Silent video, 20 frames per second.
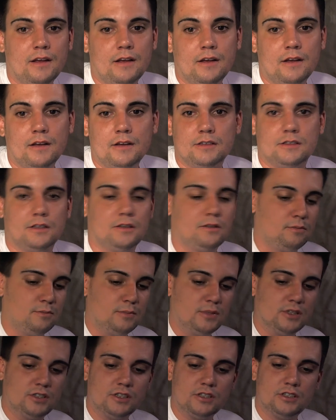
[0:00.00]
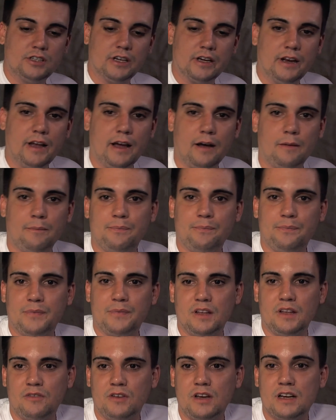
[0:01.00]
So be sure to check it out.
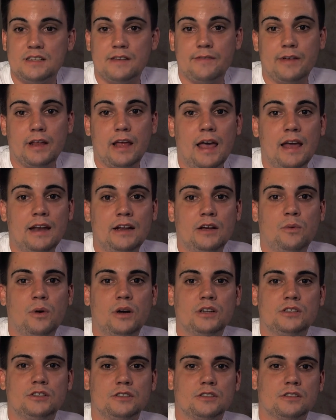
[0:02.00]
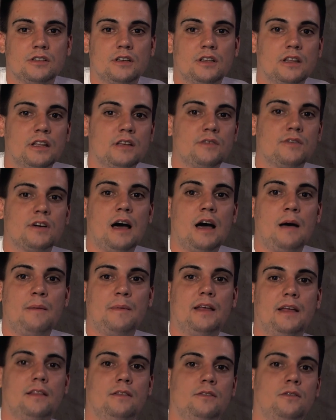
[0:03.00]
If you guys have any questions, leave a
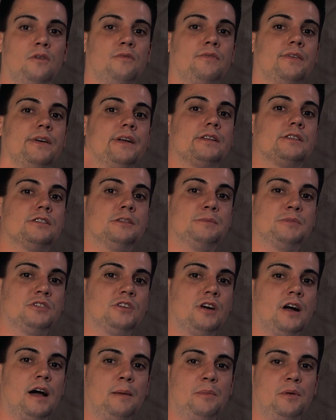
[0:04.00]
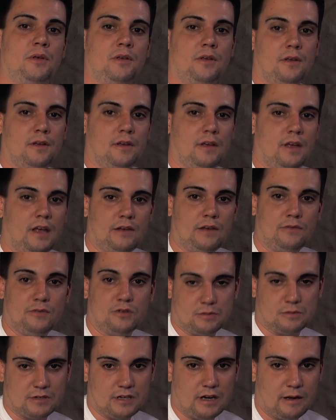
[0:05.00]
comment. Don't forget to subscribe. And if you
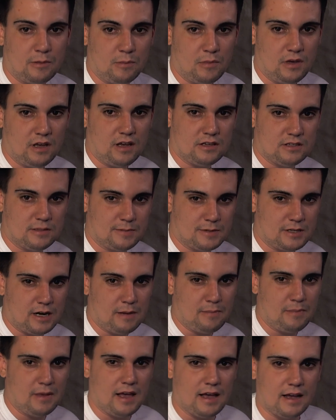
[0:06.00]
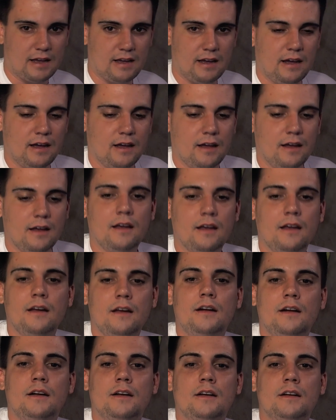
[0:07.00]
subscribe to me, I'll subscribe back.
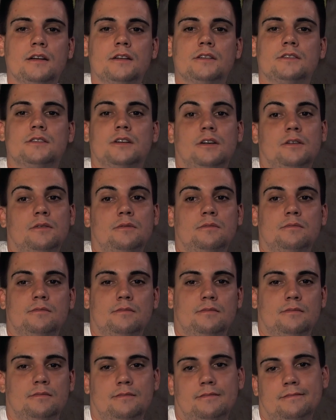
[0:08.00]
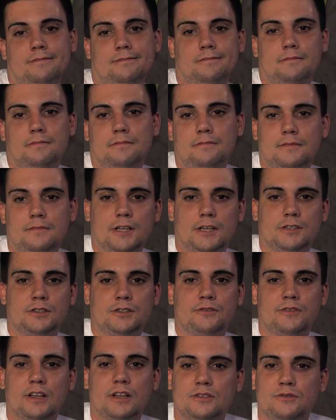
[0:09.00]
So, I'm not sure
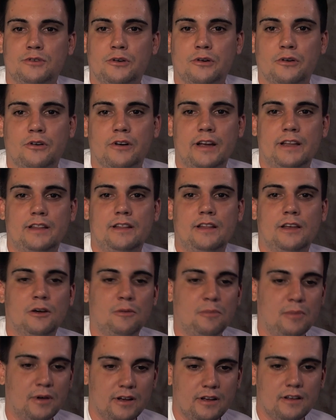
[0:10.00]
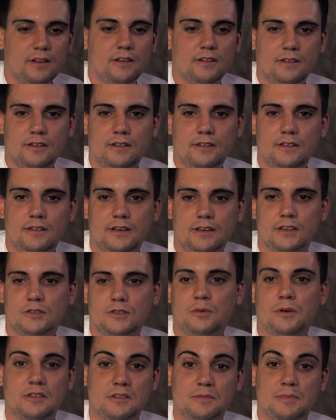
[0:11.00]
if that's a real great deal, but guess
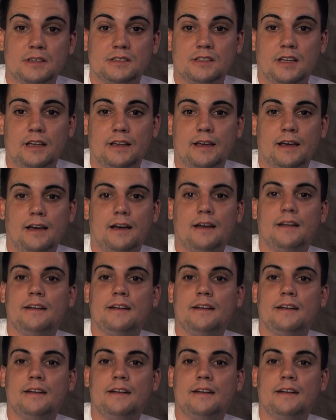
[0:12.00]
what? It's the best I got.